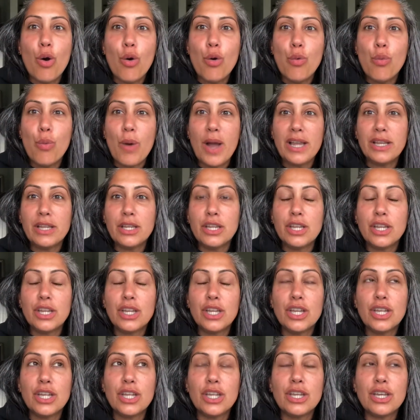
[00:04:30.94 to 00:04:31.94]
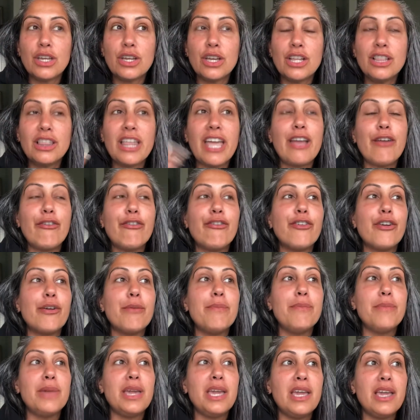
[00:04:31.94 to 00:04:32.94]
when, like for
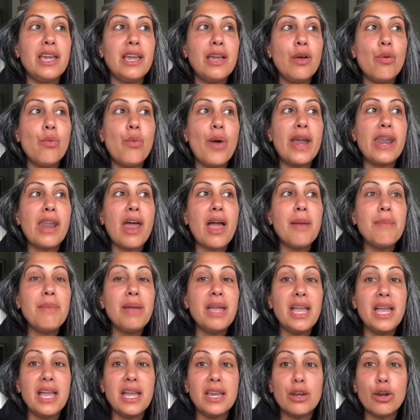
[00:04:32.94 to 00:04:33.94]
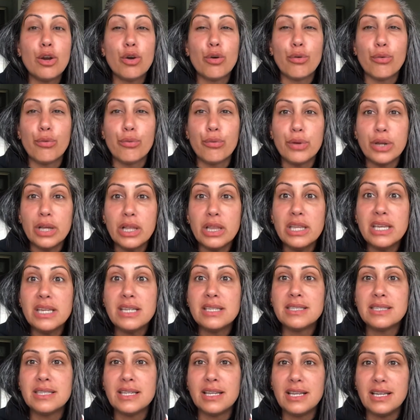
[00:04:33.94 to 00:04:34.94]
me, when I'm in a really
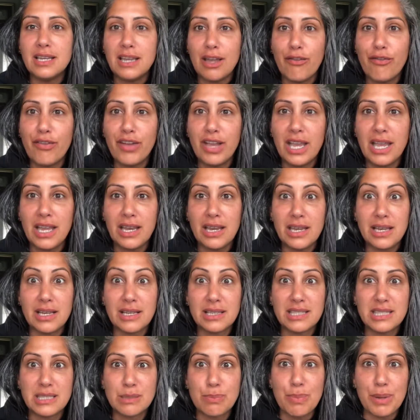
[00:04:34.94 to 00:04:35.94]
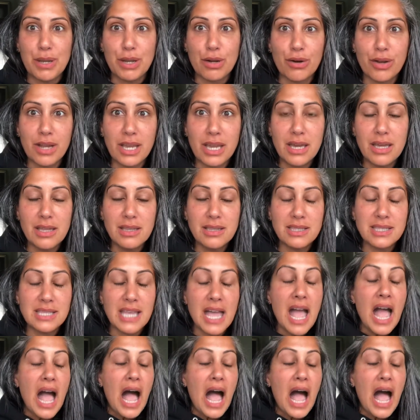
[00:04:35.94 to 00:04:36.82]
significant experience,